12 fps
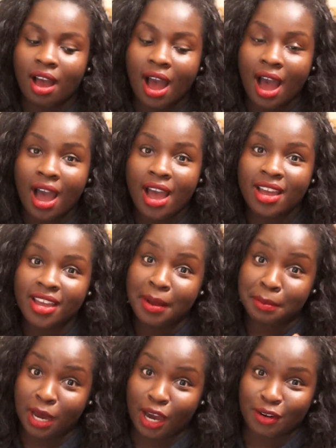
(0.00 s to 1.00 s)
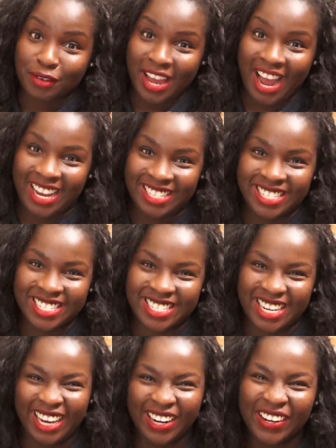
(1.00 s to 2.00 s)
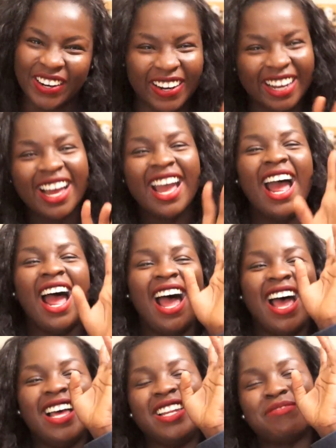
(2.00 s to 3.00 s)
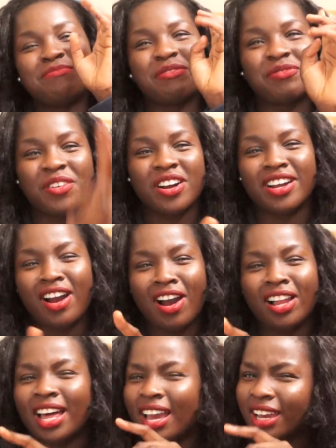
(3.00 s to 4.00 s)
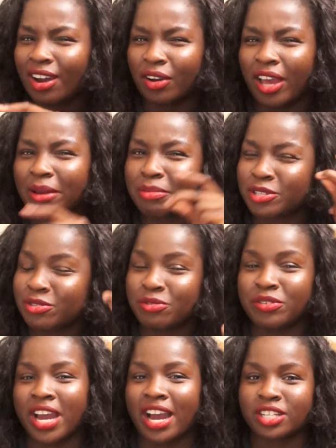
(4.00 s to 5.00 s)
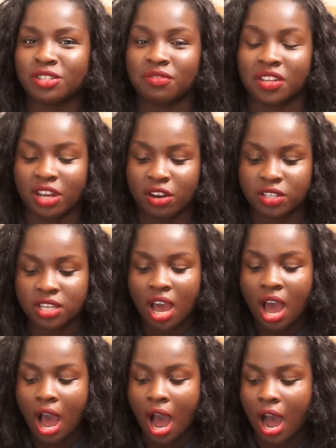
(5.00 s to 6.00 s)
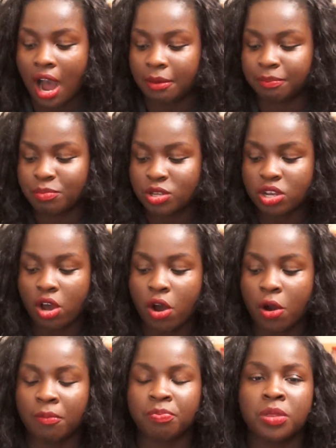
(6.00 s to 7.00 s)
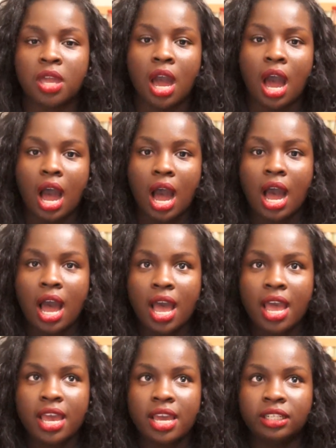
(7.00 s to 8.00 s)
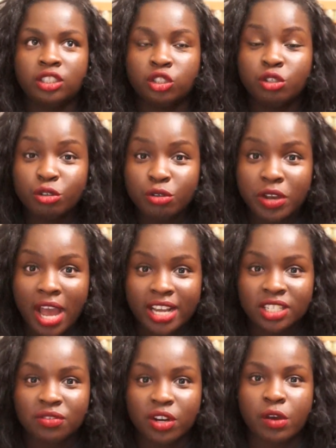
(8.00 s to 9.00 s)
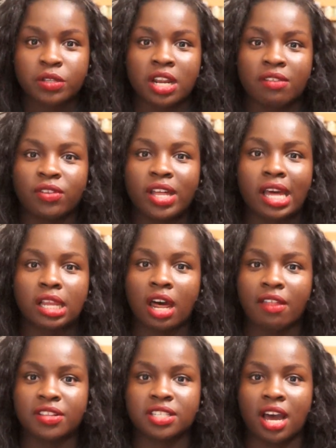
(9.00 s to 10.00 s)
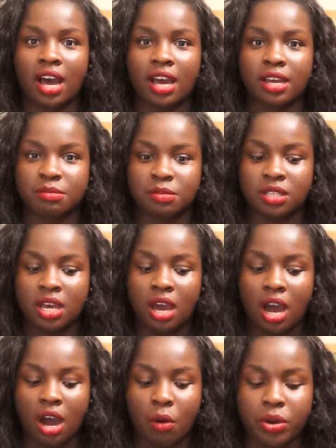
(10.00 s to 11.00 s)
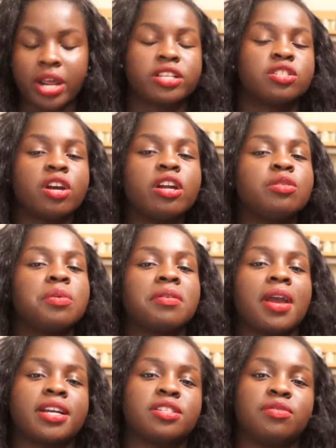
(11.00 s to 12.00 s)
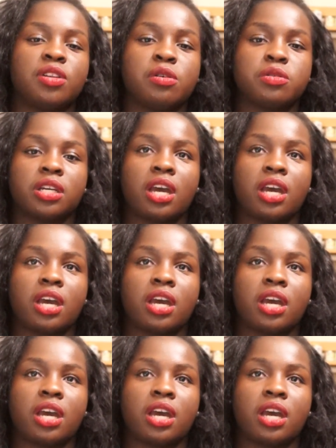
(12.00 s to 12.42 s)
I am not a reaction channel, and before y'all like, okay, but you do reaction videos. So I do reaction videos, and I feel like a lot of the times when I started doing reaction videos,